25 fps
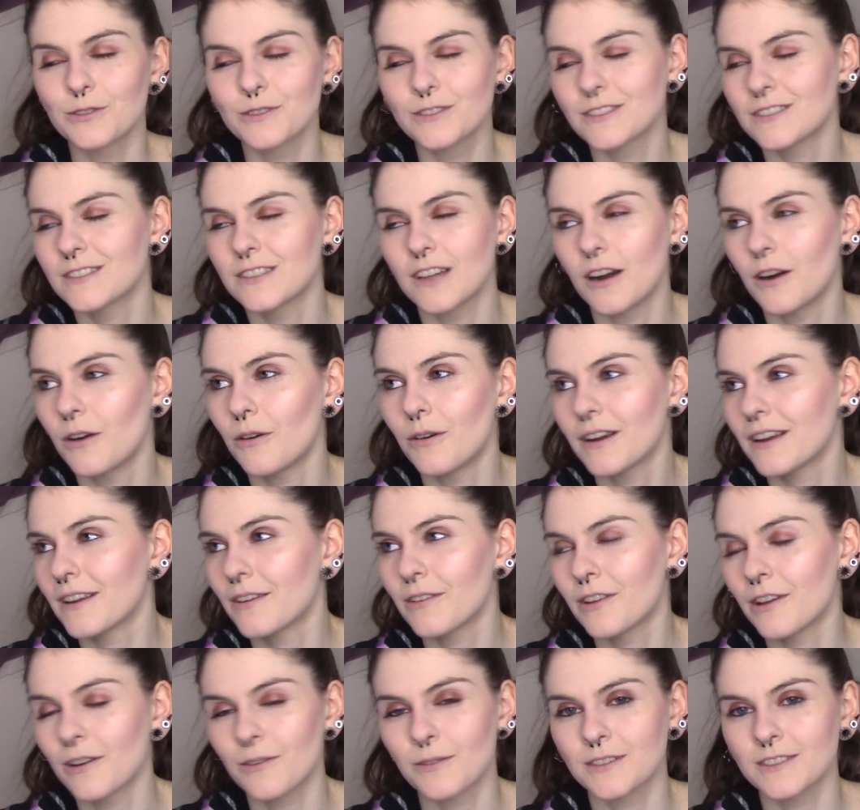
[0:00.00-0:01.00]
So I,
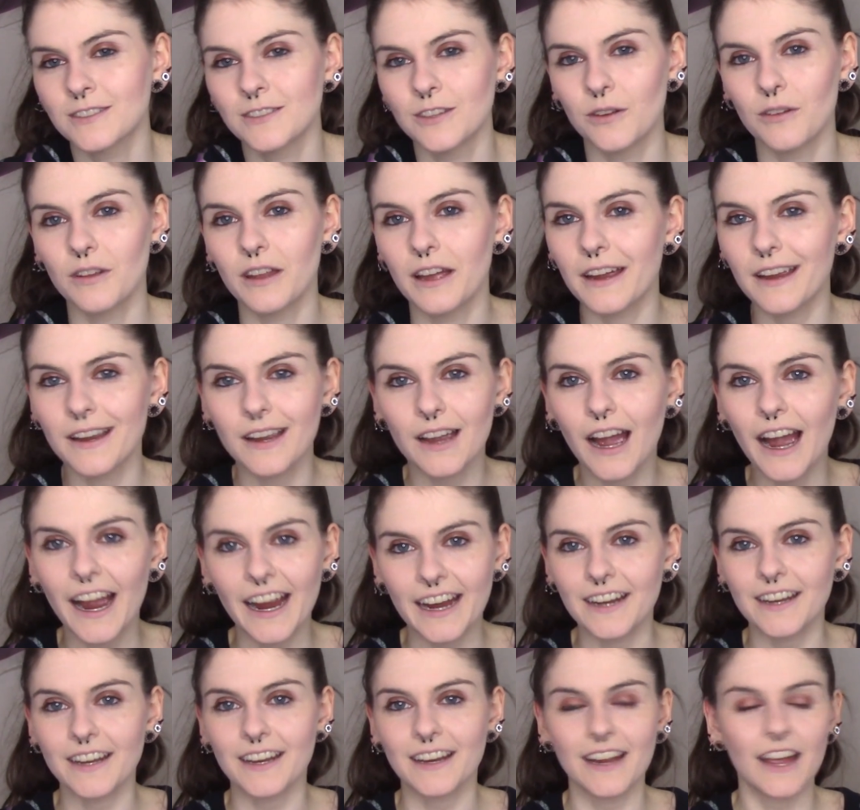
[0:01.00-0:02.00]
there was no, like,
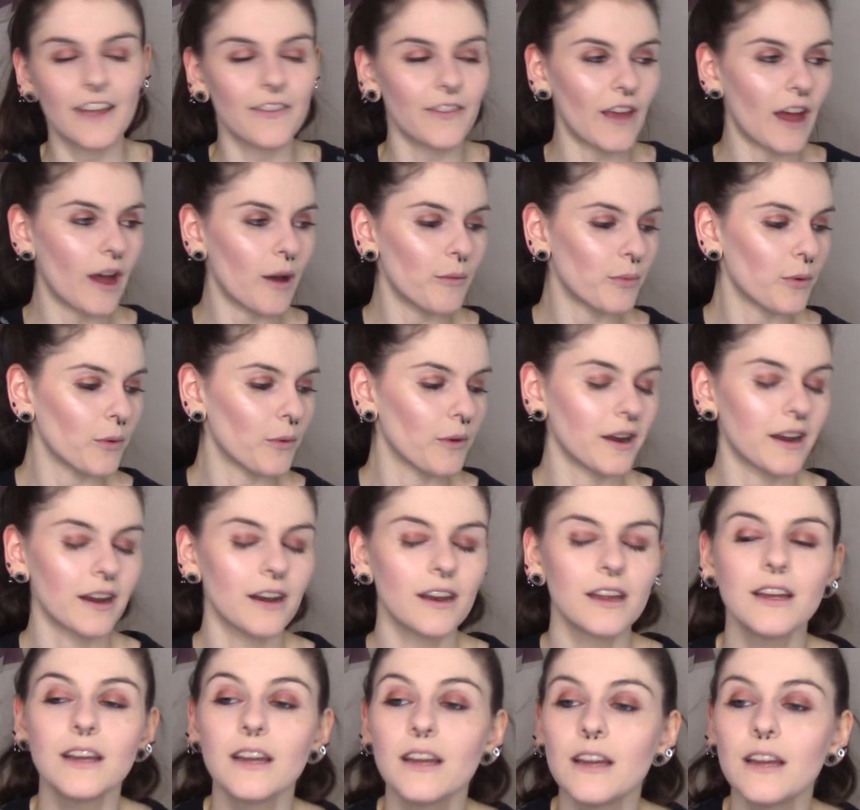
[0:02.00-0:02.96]
hiding at that point.